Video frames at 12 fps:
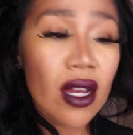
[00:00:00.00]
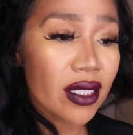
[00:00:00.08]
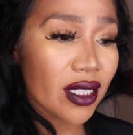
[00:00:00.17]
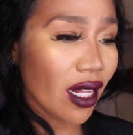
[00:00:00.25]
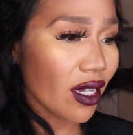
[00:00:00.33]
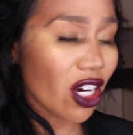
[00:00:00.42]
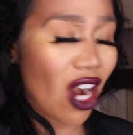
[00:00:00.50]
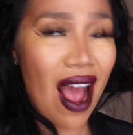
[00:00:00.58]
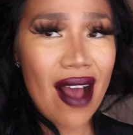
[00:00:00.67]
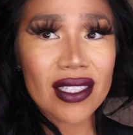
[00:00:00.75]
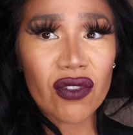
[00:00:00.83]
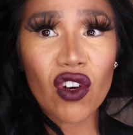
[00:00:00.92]
sell your
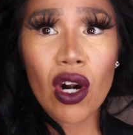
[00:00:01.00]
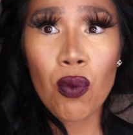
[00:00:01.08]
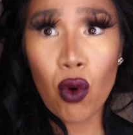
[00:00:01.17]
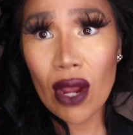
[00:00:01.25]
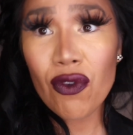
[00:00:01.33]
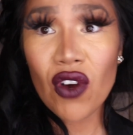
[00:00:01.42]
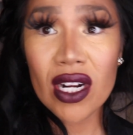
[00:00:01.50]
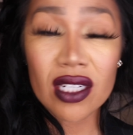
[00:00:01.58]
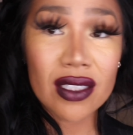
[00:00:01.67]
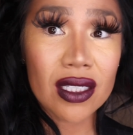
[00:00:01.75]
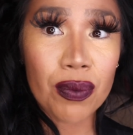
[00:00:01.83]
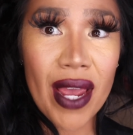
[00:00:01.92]
ass for a boyfriend
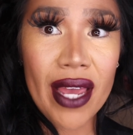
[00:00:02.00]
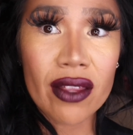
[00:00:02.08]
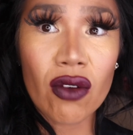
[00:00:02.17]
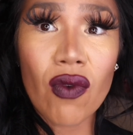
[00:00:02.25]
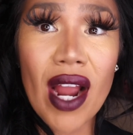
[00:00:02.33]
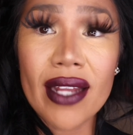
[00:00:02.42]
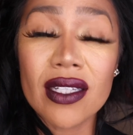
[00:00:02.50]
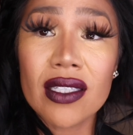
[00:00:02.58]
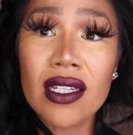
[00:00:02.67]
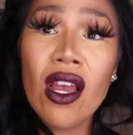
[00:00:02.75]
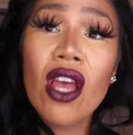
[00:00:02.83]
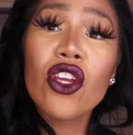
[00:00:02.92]
because he's paying the rent.